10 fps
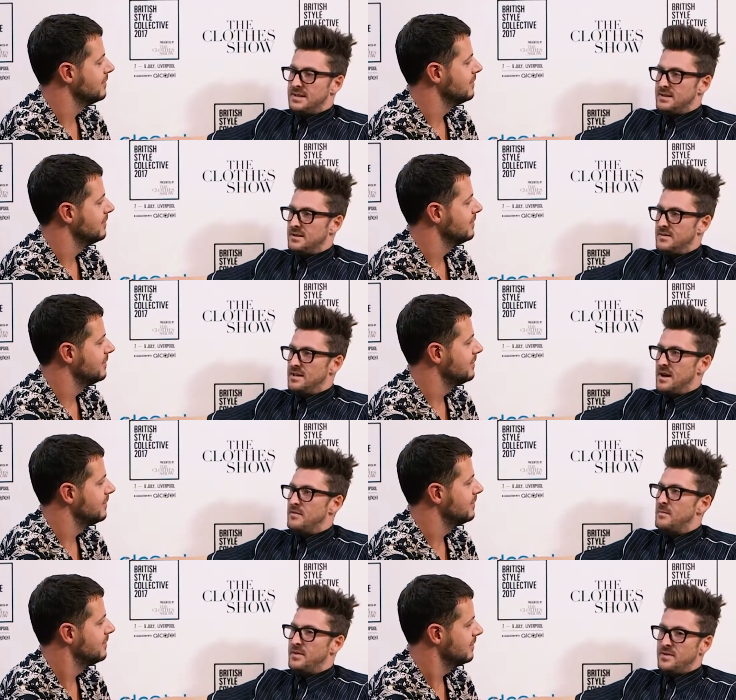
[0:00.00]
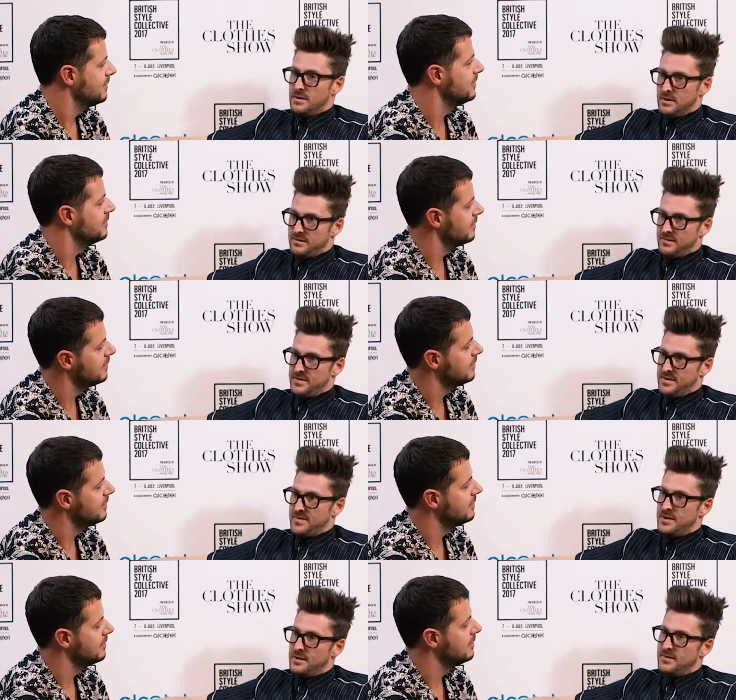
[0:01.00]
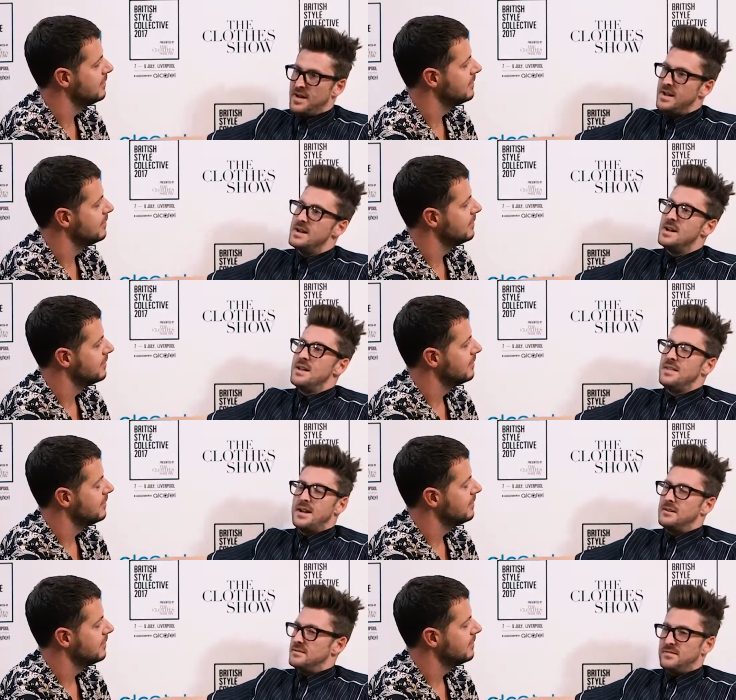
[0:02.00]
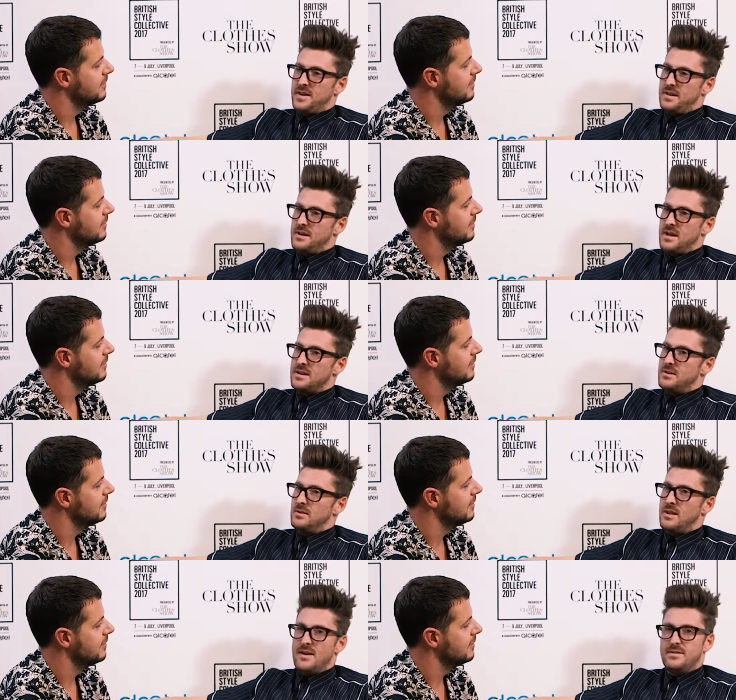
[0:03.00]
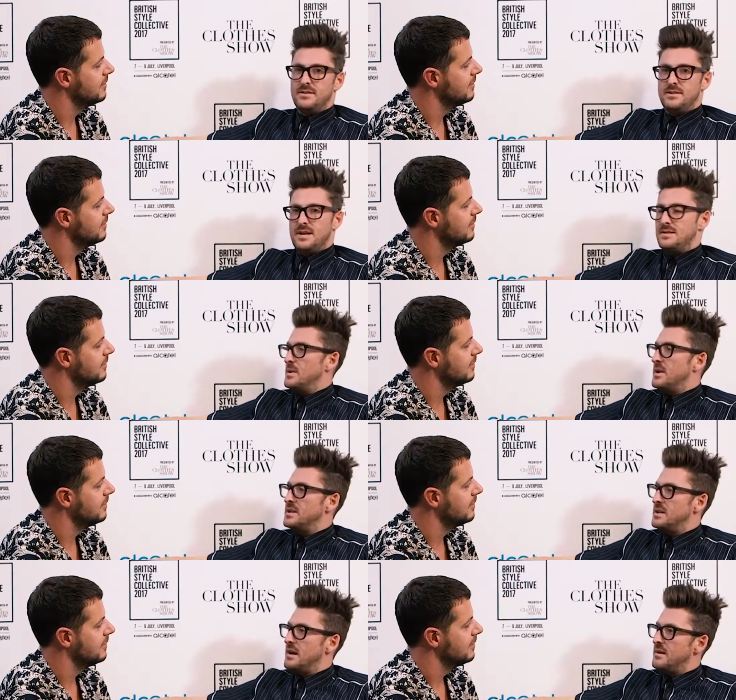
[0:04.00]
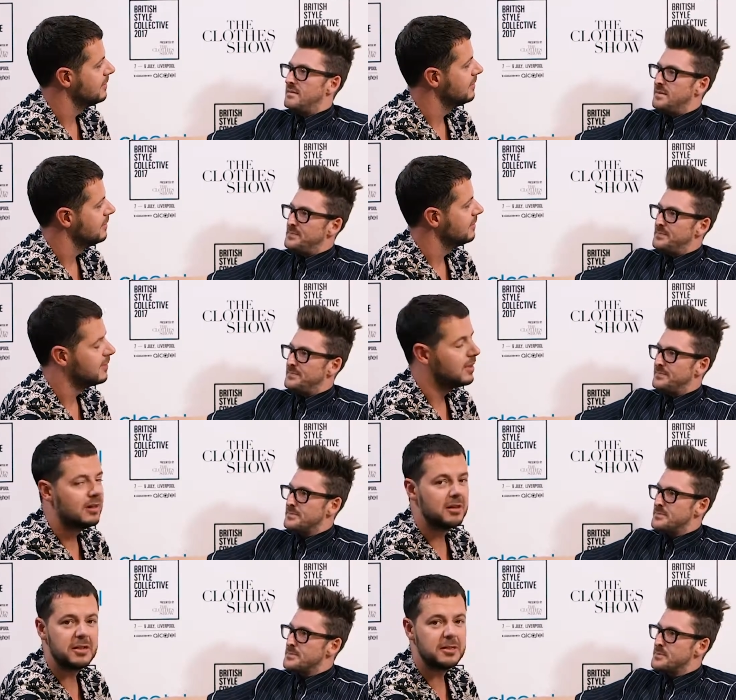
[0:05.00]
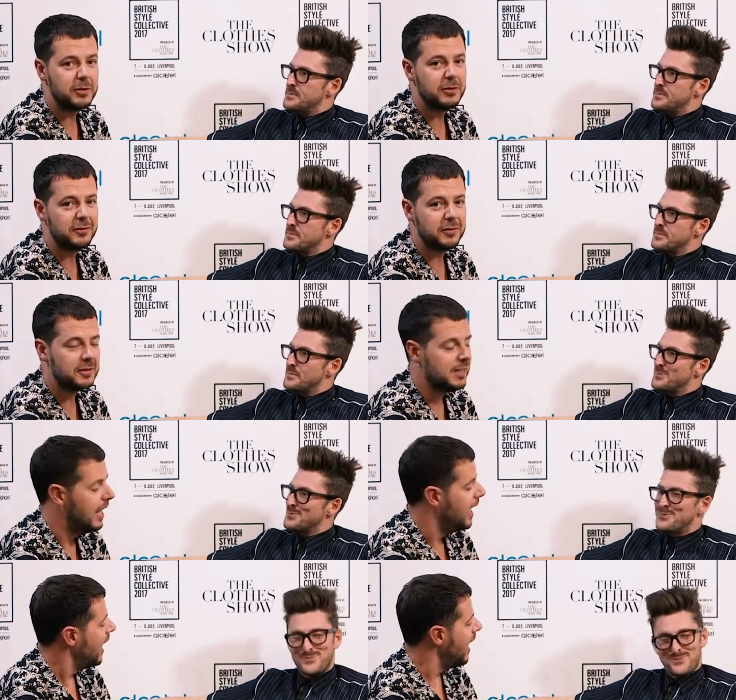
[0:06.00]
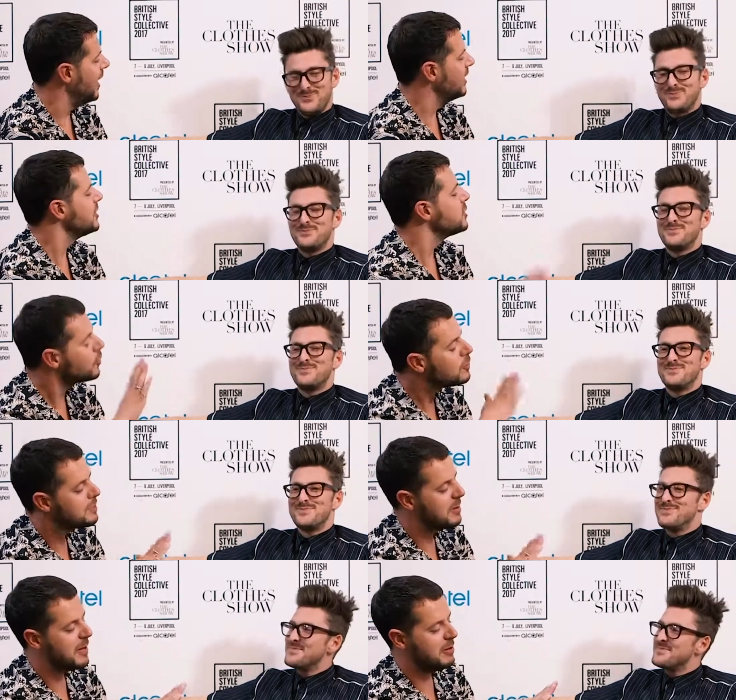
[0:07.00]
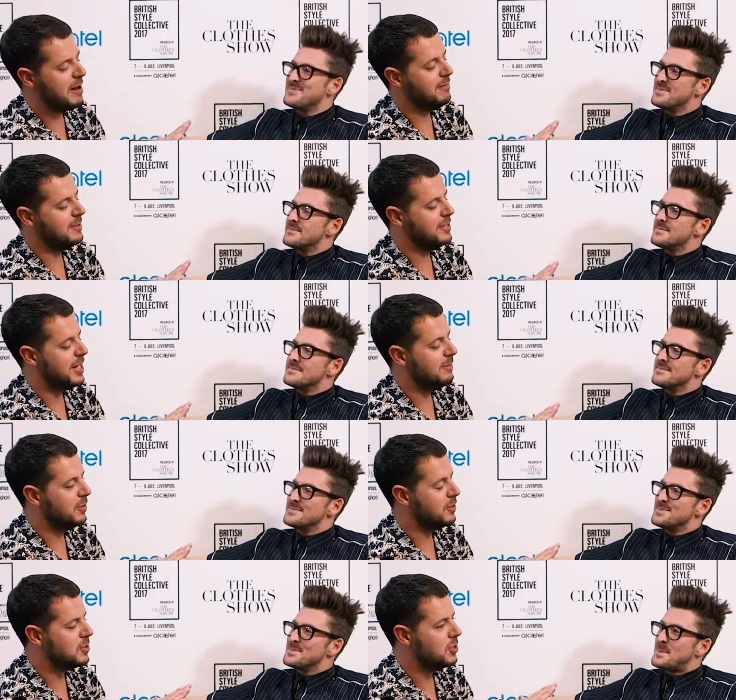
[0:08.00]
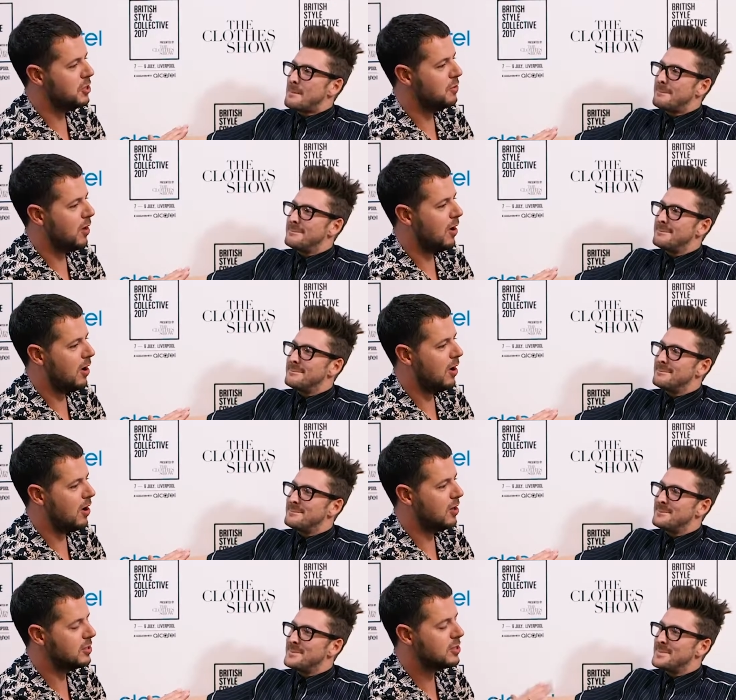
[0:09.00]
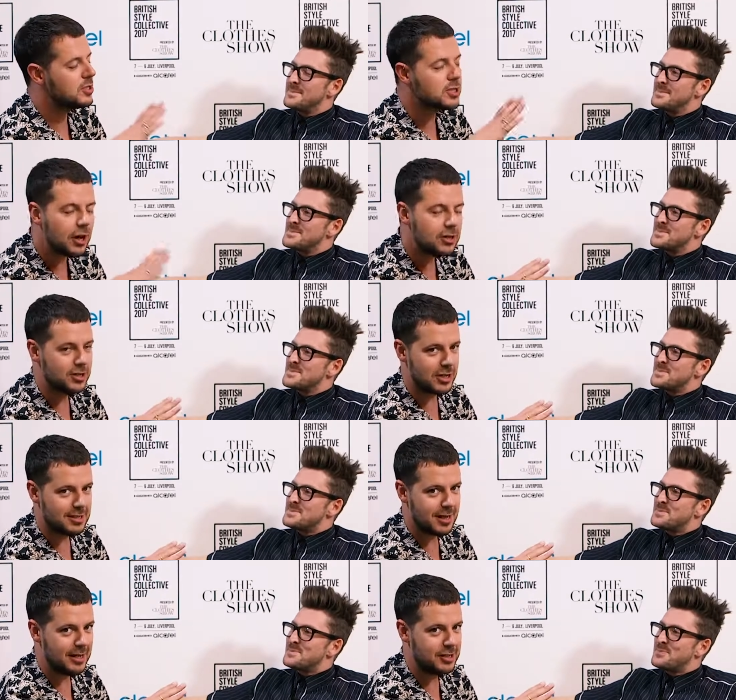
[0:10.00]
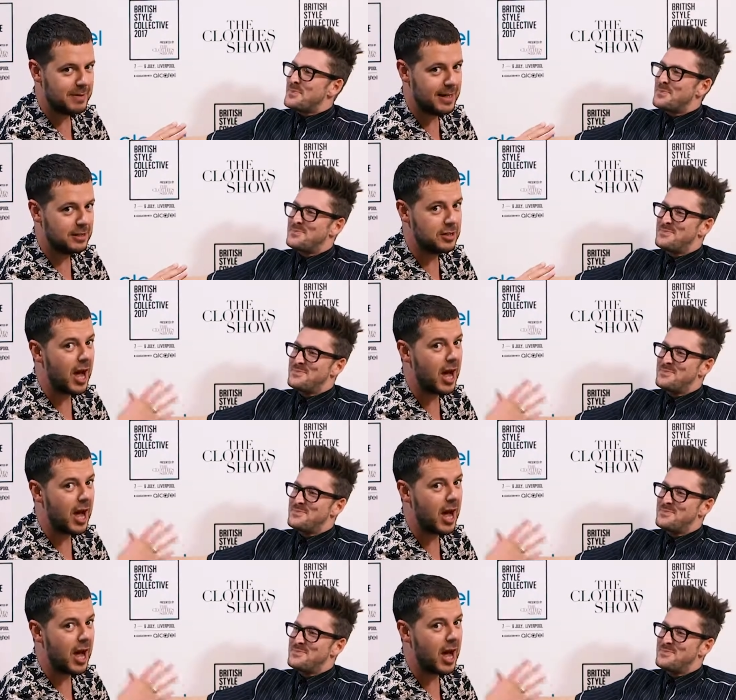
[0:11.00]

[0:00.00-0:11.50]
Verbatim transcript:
Speaker 1: takes over your life but if you love if you love it then it doesn't feel like you'll ever do a day's work in your life
Speaker 2: it's beautiful uh, talk to me about your outfit today because you are such a stylish man.